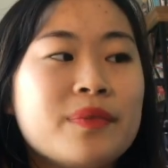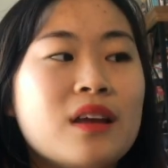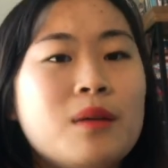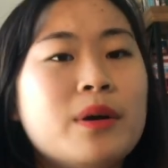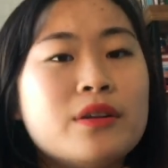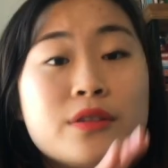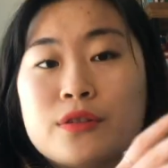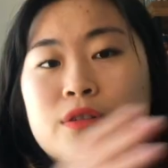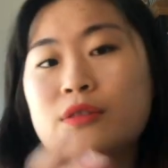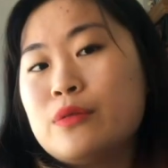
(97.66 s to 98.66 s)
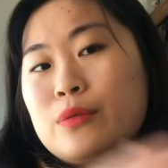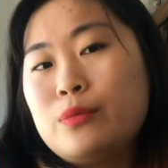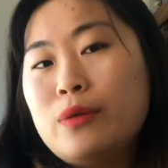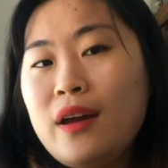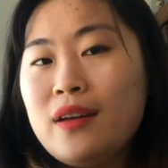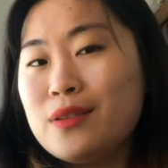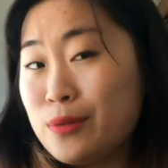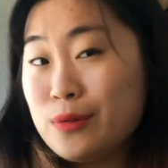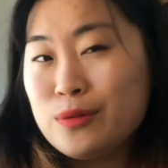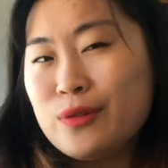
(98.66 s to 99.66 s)
about a third of the way
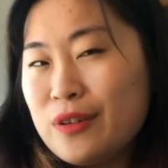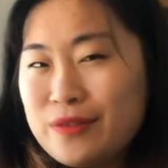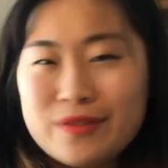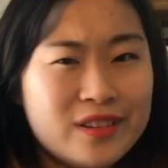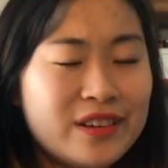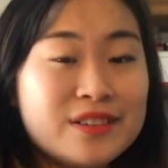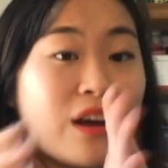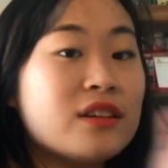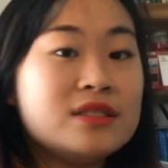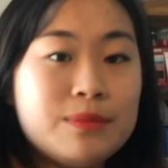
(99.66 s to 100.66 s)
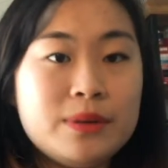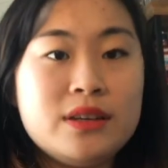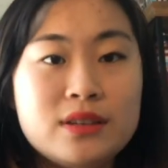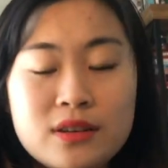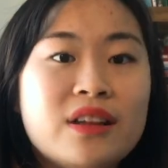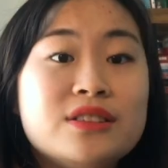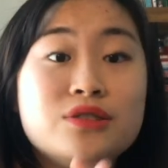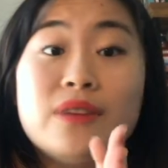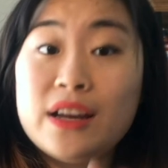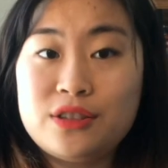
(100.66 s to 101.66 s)
through of the entire DP, and
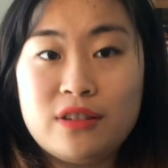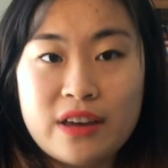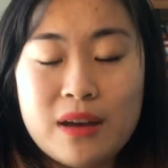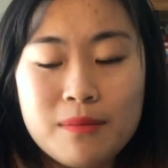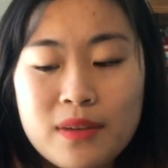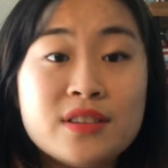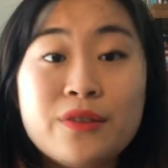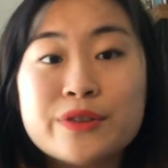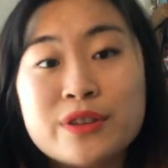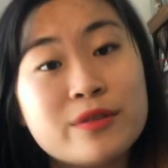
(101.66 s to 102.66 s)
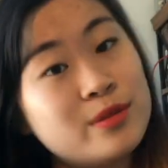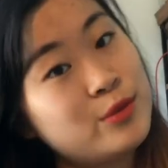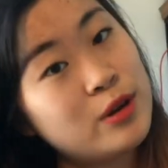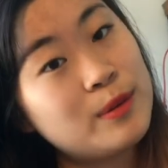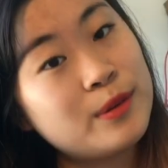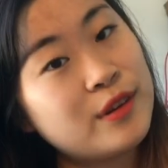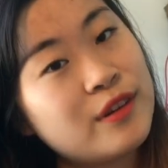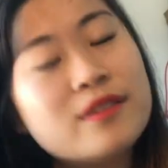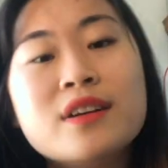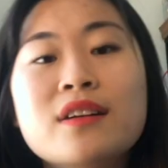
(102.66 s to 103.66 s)
do HL Chem. Save yourself some trouble, you
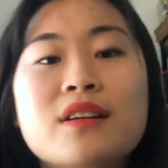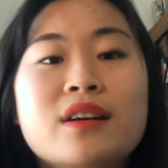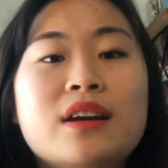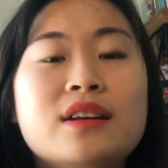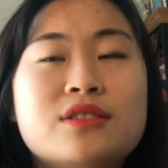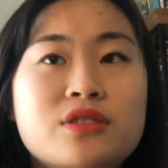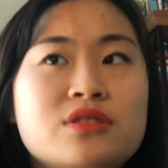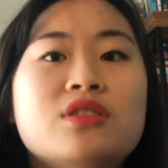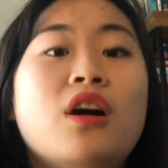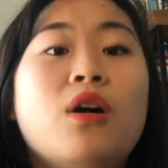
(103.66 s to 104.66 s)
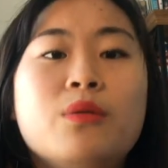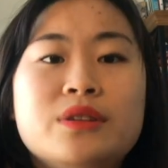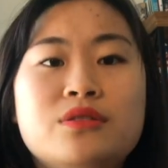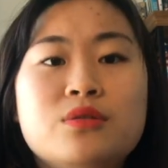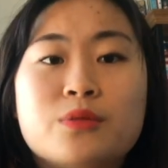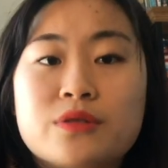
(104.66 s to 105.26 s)
know? It's good to always do more